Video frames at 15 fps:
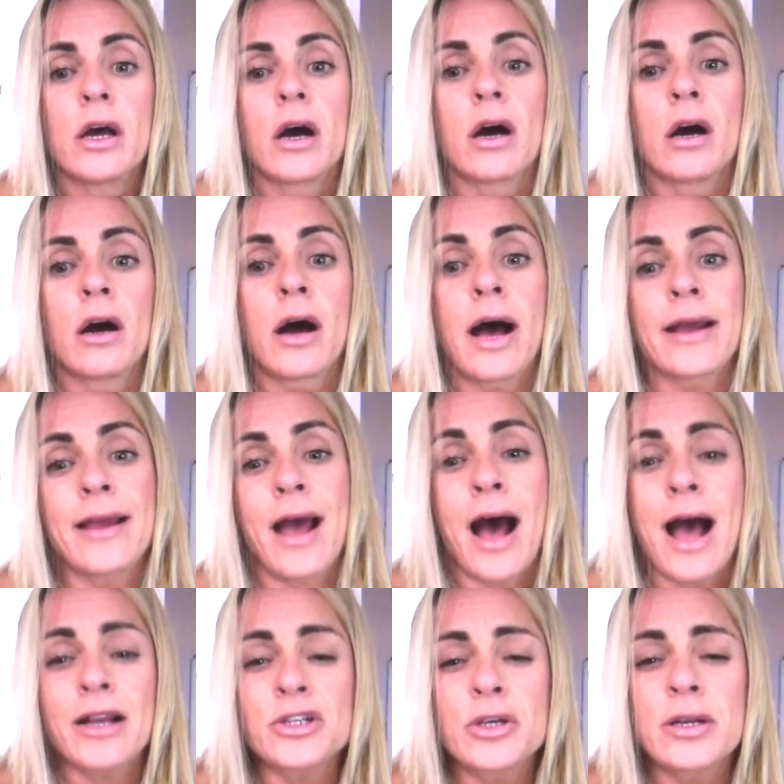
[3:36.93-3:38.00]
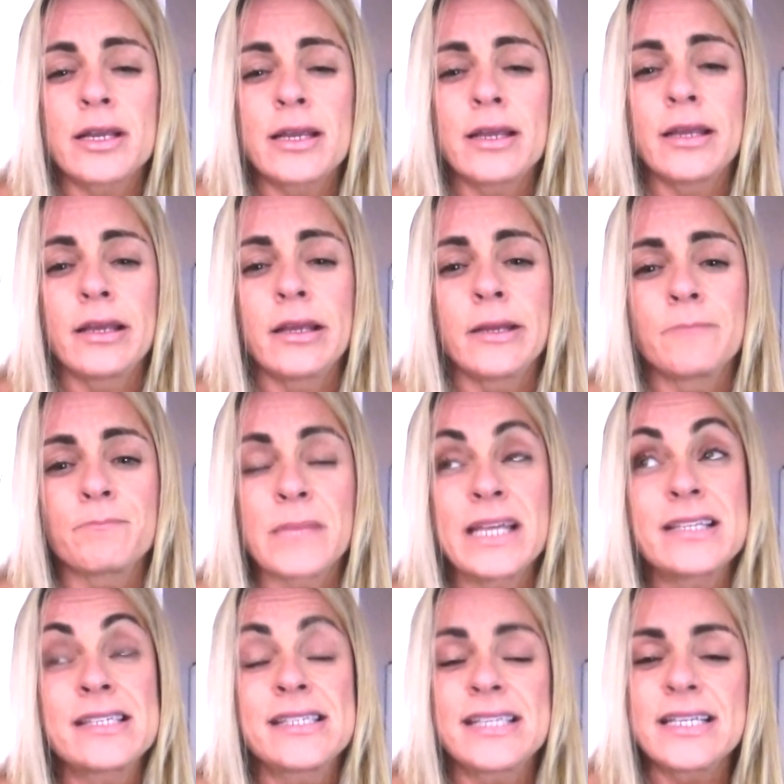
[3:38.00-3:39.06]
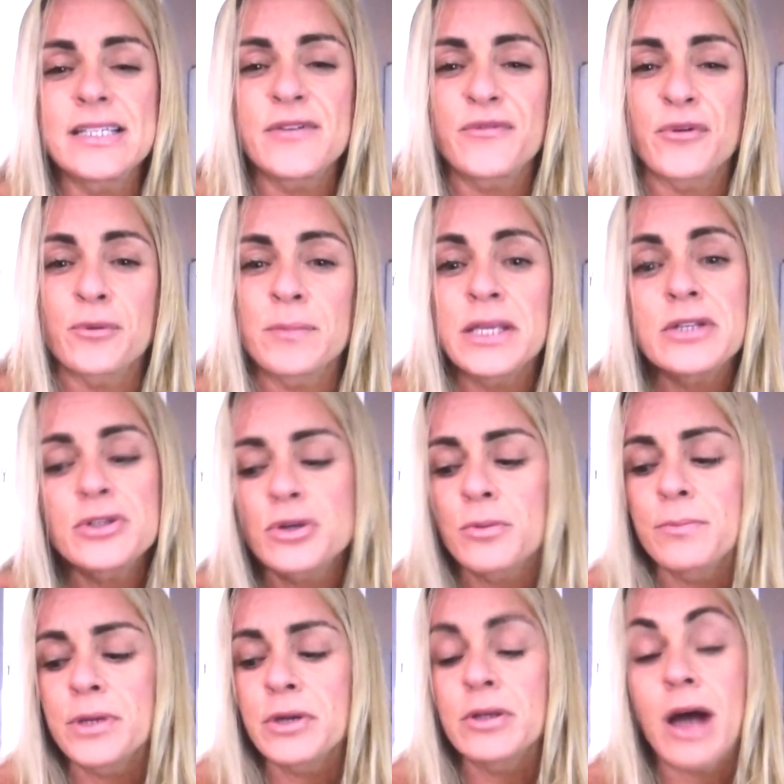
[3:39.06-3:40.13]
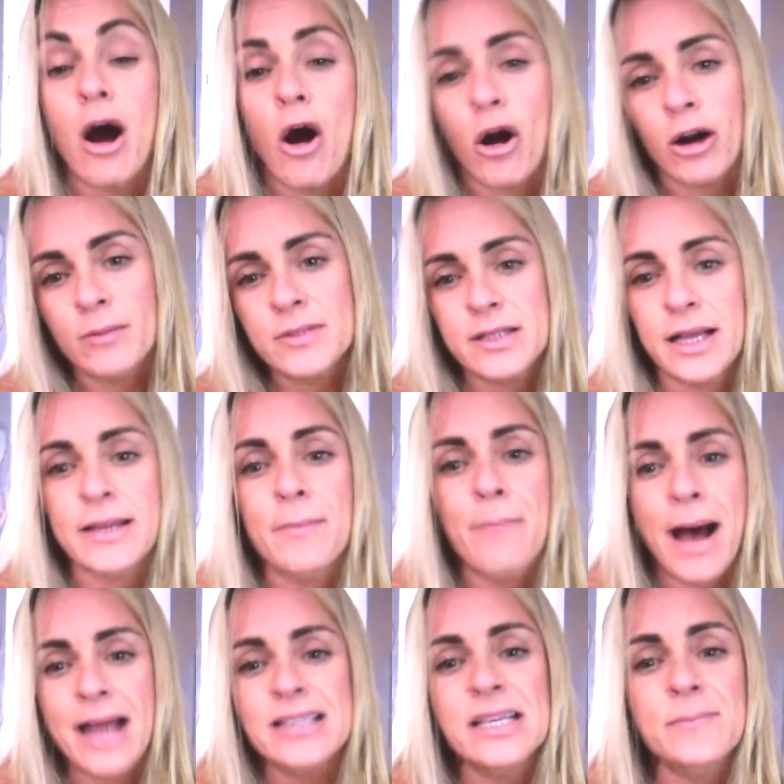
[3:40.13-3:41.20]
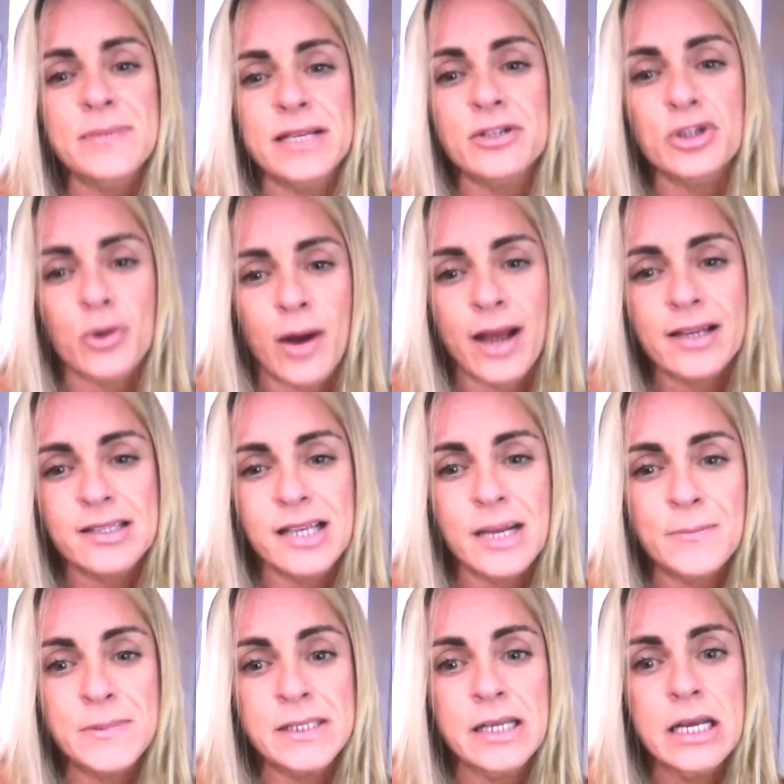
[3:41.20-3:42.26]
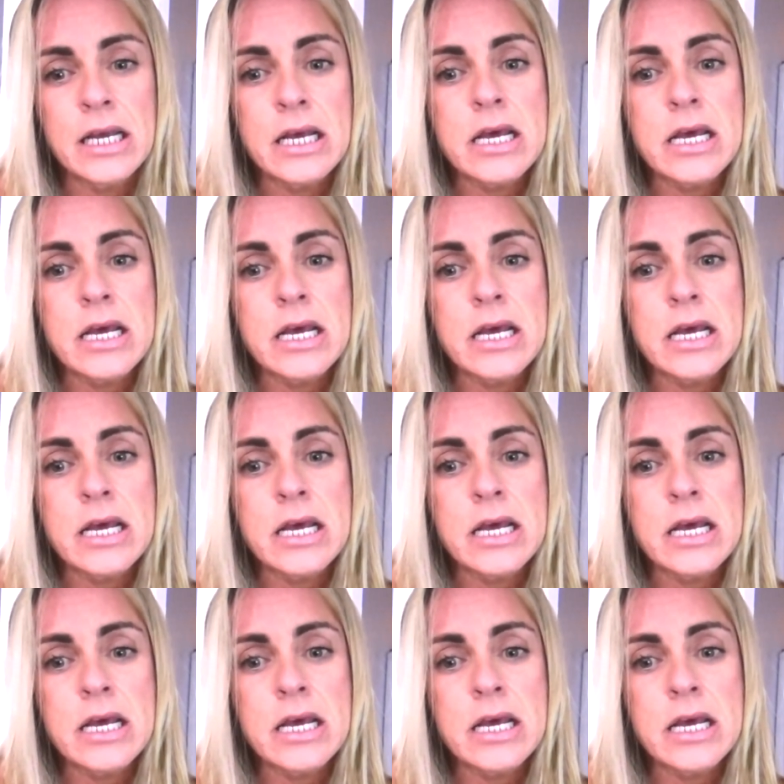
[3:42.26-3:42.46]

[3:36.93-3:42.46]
It's easy for me to build arms like biceps and triceps.